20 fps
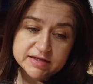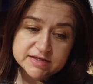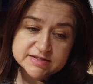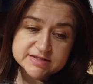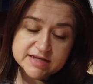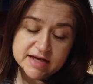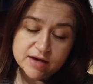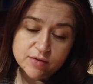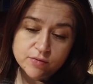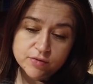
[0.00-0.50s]

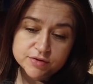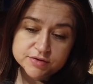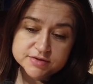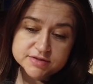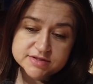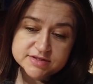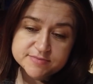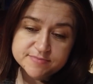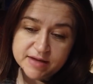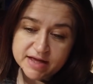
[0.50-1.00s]
Iska
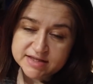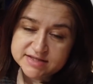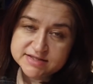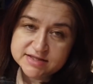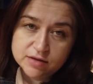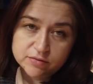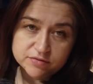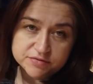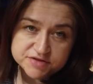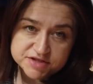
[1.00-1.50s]
wants
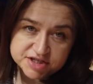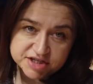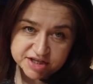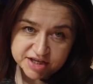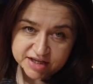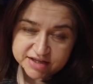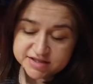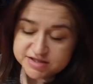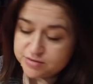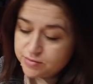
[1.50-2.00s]
pasta with
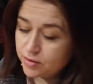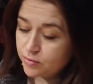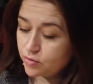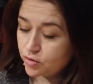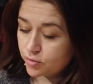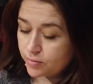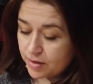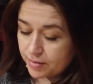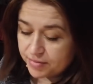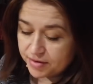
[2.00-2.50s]
chicken, so I
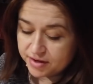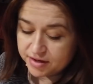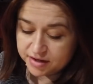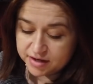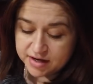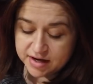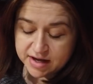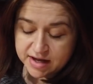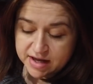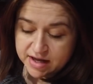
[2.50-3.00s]
warm up
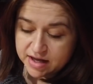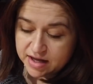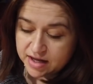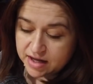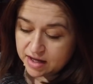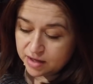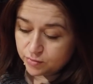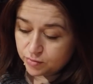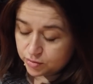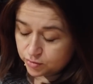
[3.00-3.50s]
her.
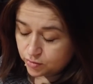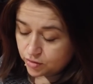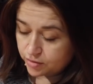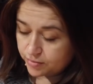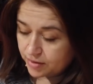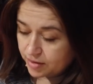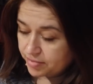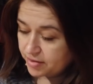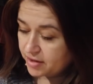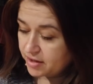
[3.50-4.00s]
I will
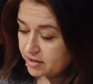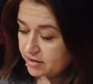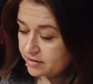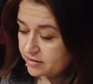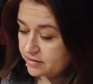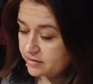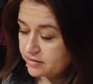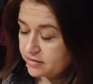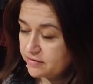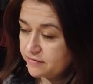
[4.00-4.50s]
warm up her
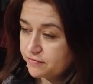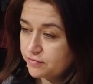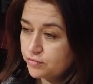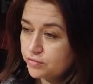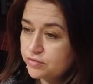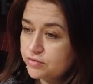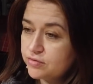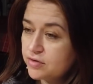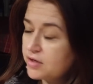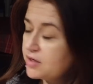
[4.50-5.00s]
the food